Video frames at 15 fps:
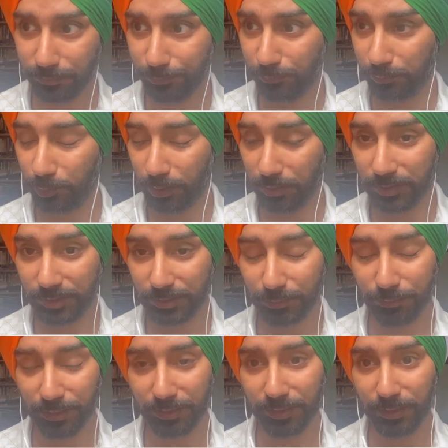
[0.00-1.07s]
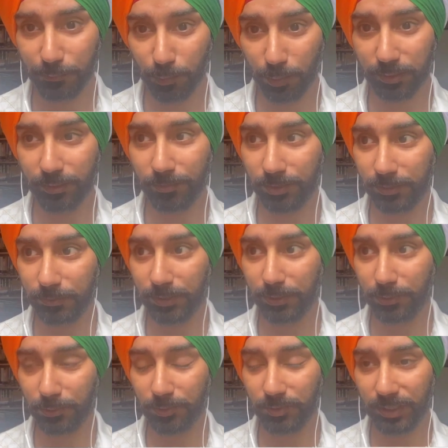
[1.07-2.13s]
not justifying any war criminal, but
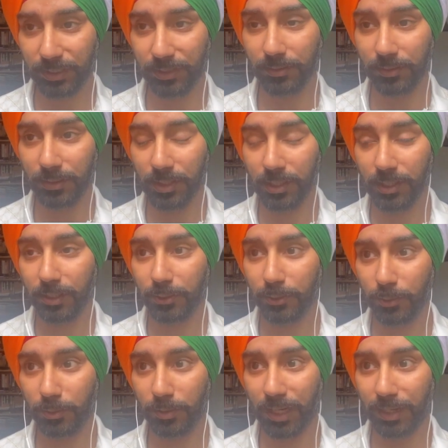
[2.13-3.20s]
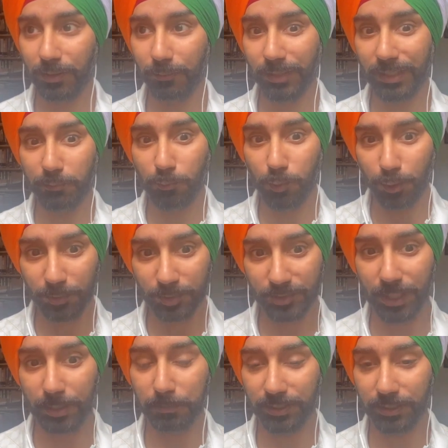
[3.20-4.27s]
you think, you know, when war was
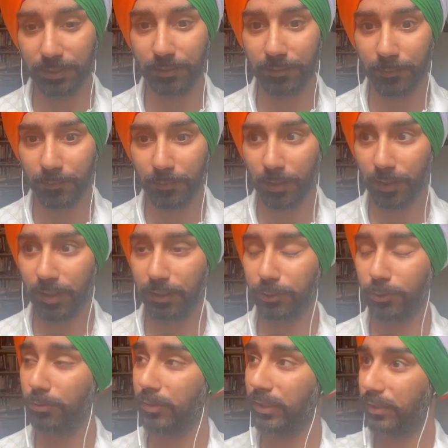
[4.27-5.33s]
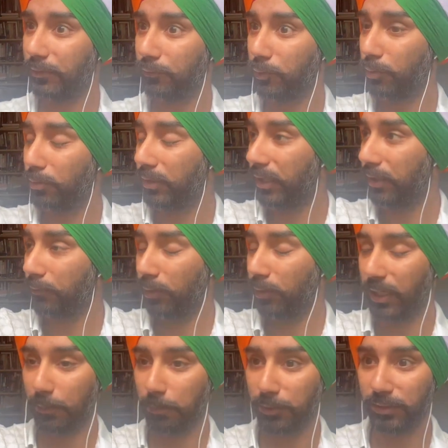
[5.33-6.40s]
happening, and you know, like if you look at what
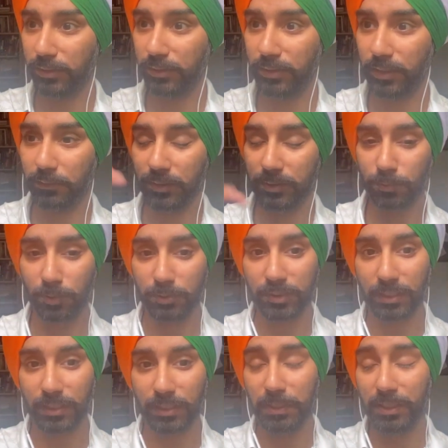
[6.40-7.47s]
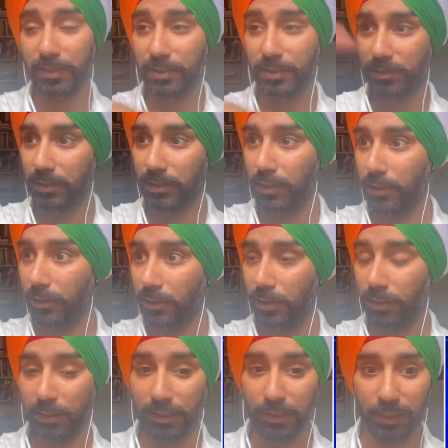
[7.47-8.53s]
happened in Kiev, it was like the biggest uh, in